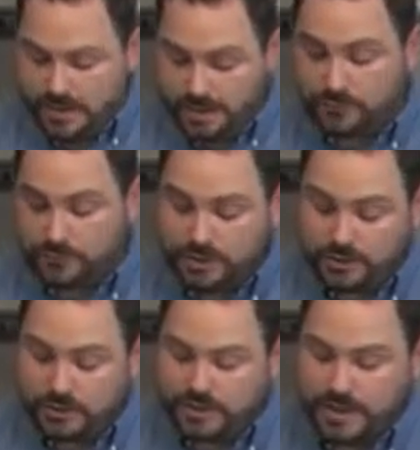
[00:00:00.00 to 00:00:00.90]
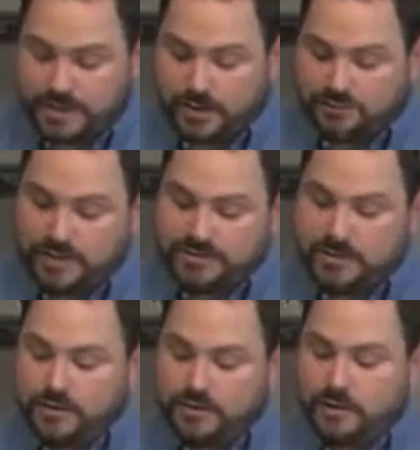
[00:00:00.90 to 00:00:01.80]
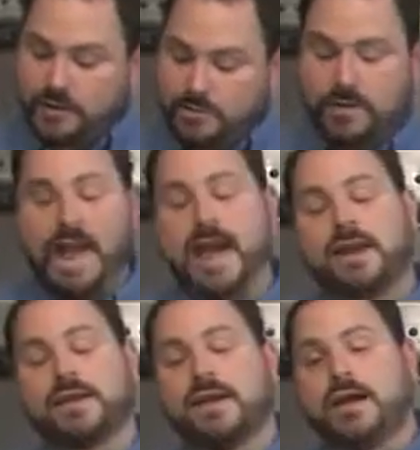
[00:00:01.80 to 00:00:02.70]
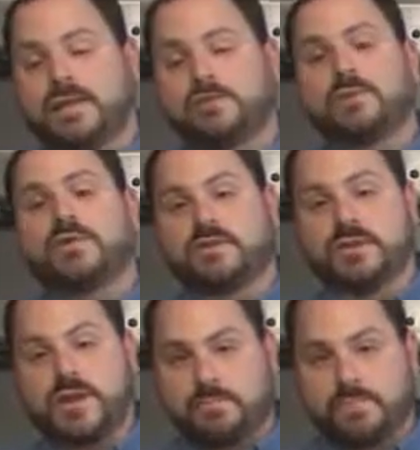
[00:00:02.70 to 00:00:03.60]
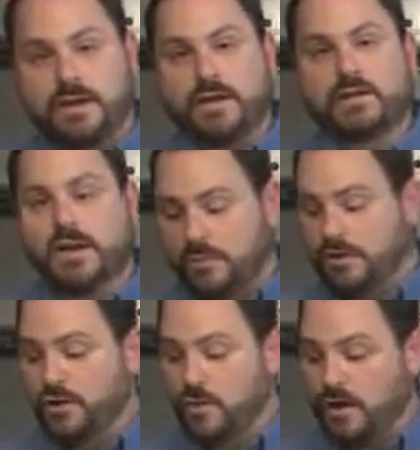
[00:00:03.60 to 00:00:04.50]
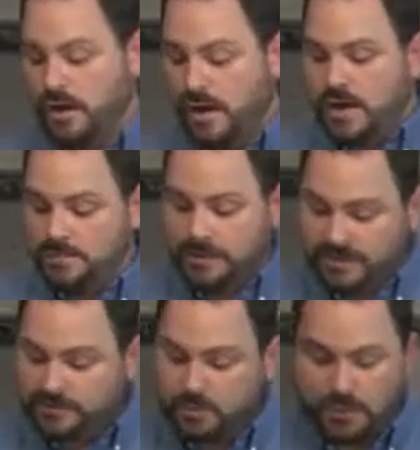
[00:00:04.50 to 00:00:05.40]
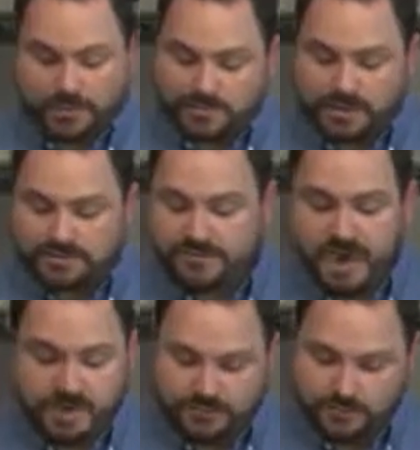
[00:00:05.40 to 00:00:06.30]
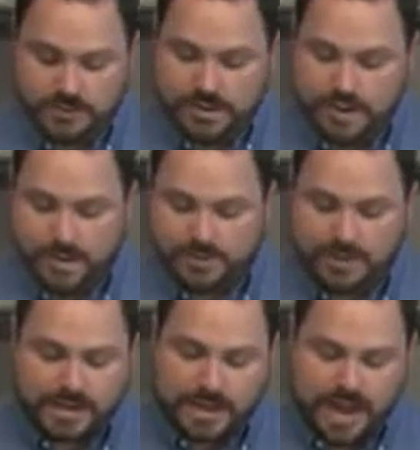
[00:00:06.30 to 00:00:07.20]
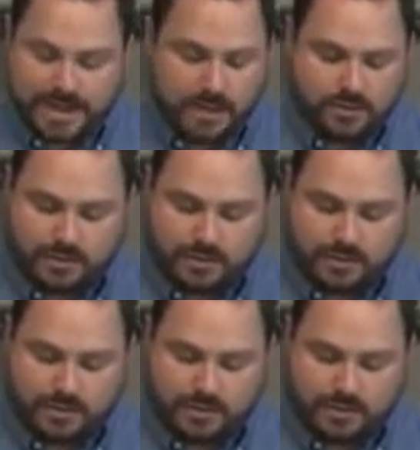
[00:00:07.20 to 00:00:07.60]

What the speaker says: It's a really good thing. Now, if that started turning black, that's when it's going to get bitter, and we don't want it. But at this point, that's fine. I'm going to let it hang out.